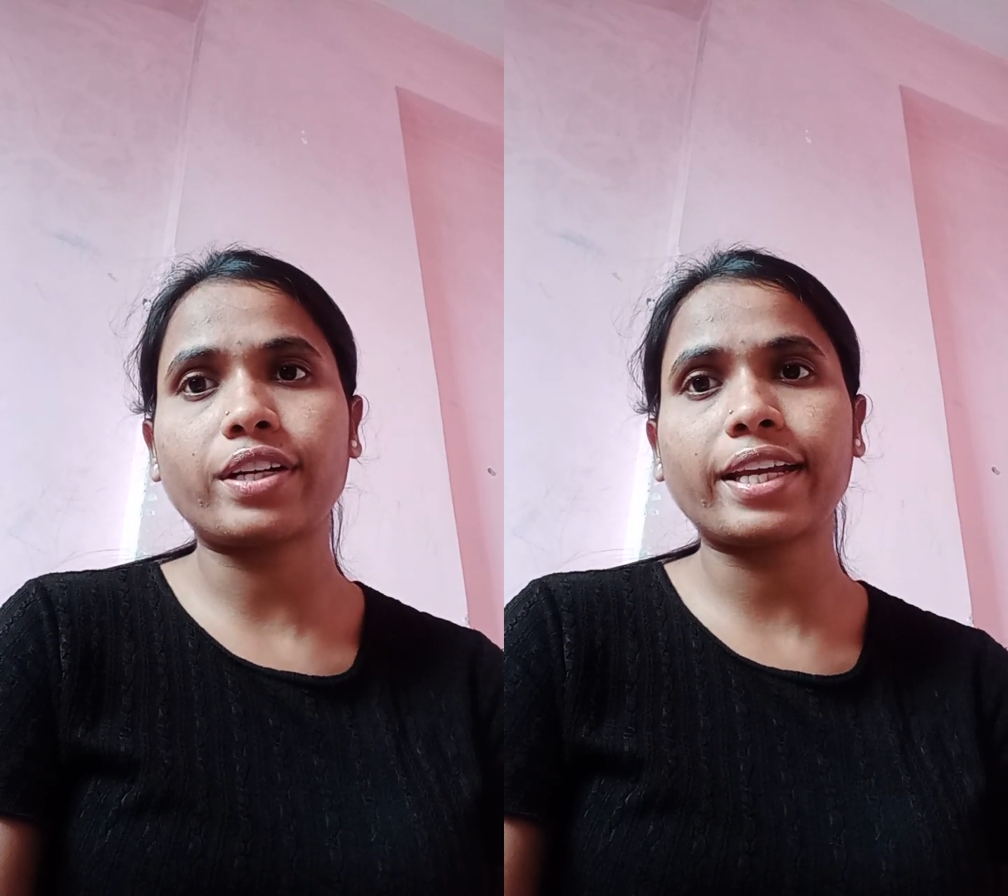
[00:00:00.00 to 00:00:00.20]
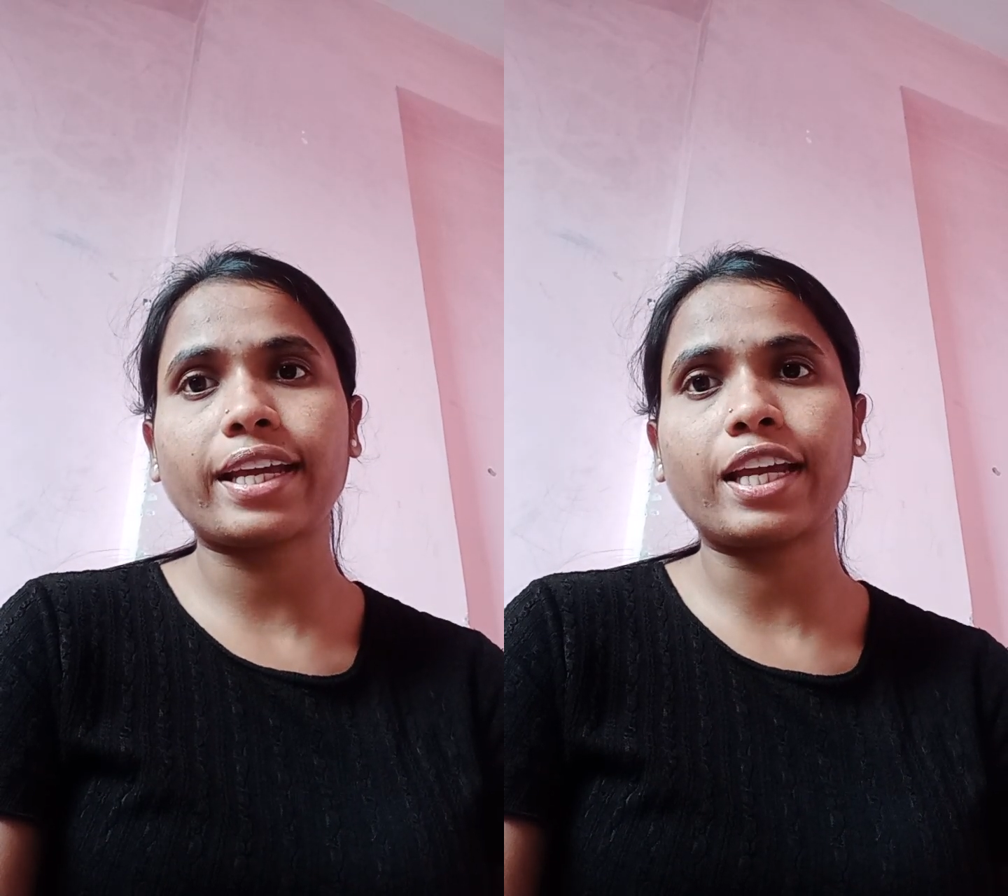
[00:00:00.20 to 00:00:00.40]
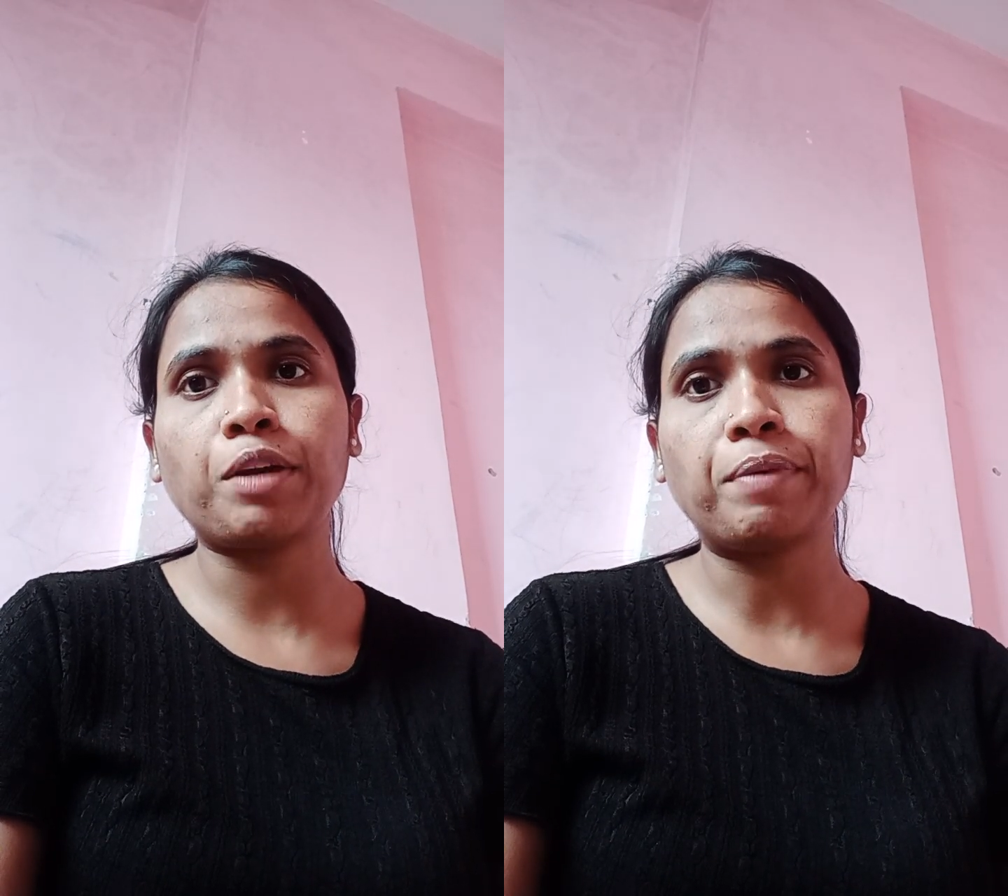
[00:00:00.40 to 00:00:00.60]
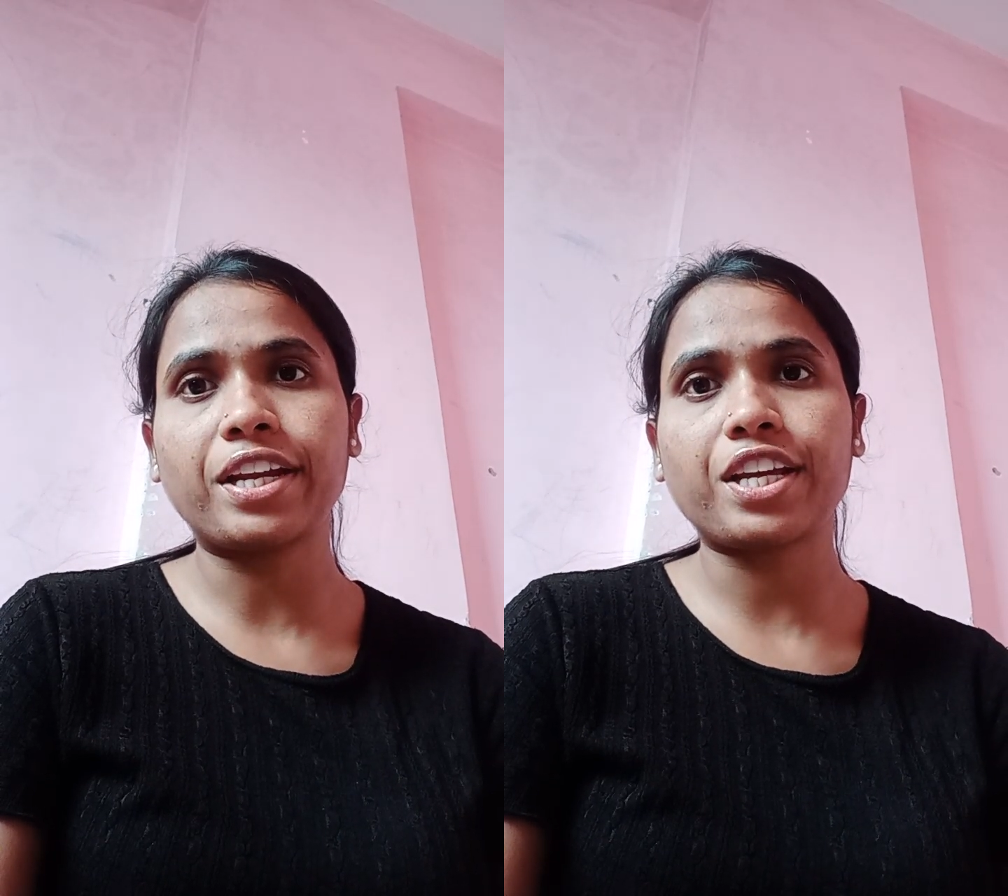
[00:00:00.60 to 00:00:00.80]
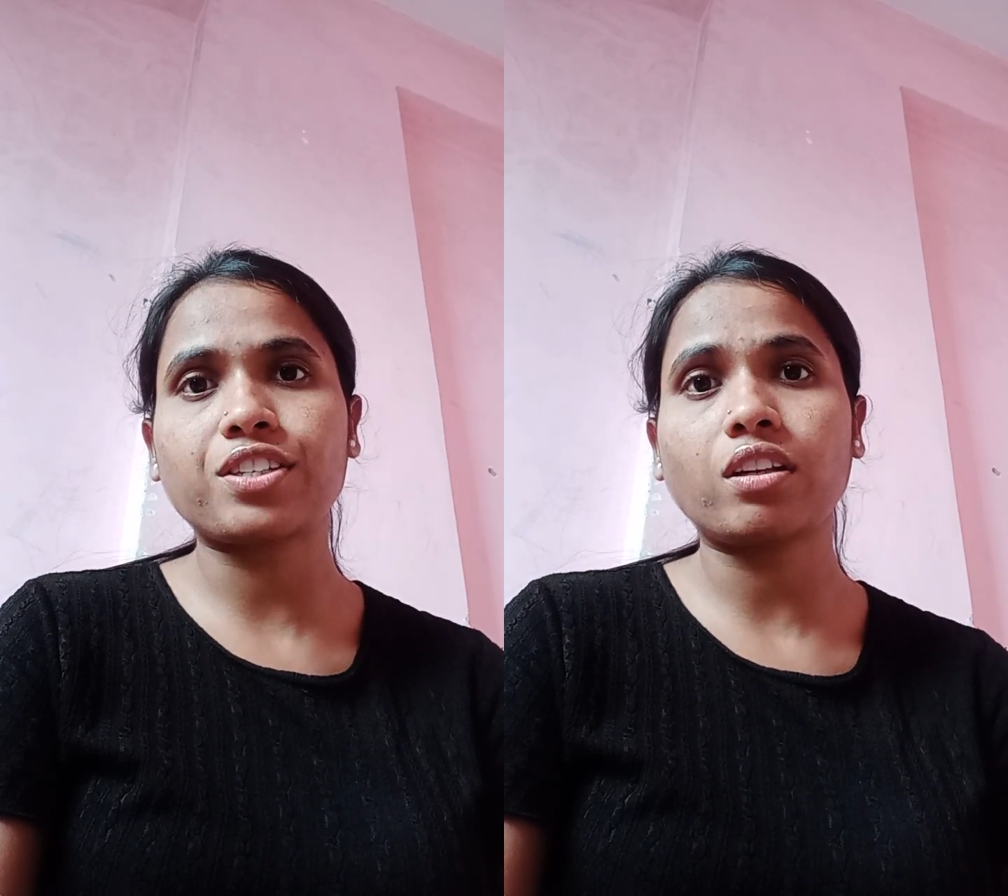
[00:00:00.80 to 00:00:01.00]
take any
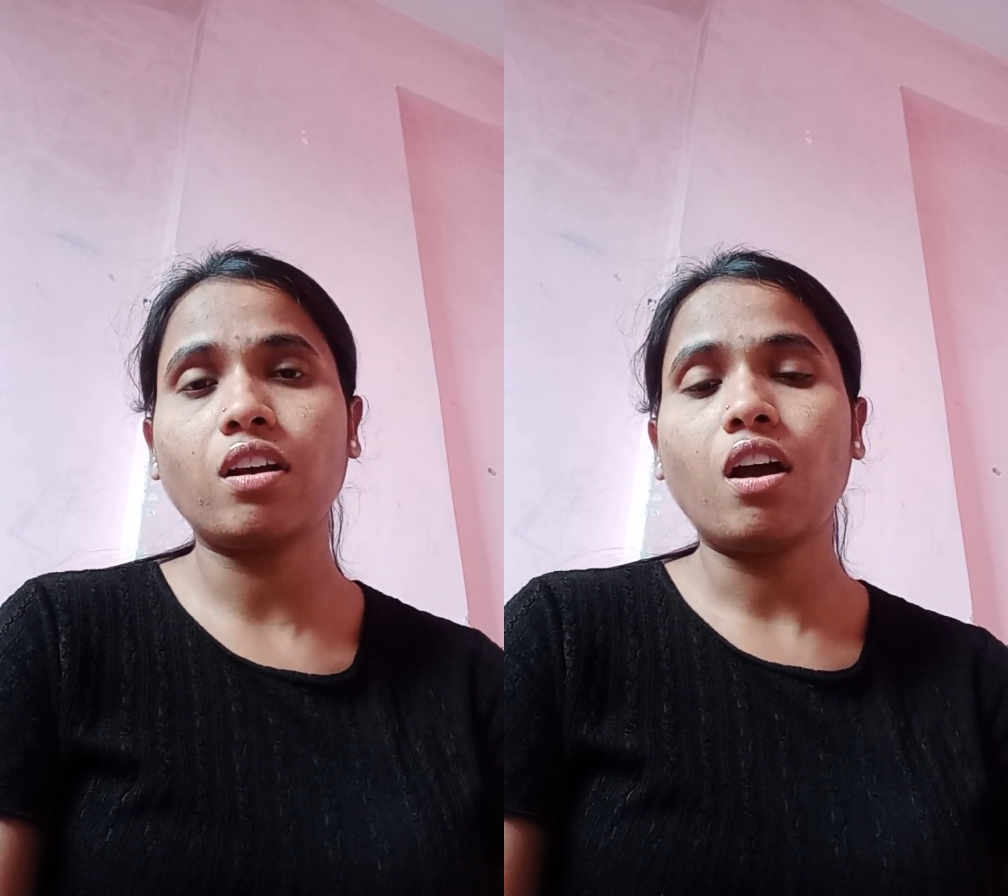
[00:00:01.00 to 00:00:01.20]
medication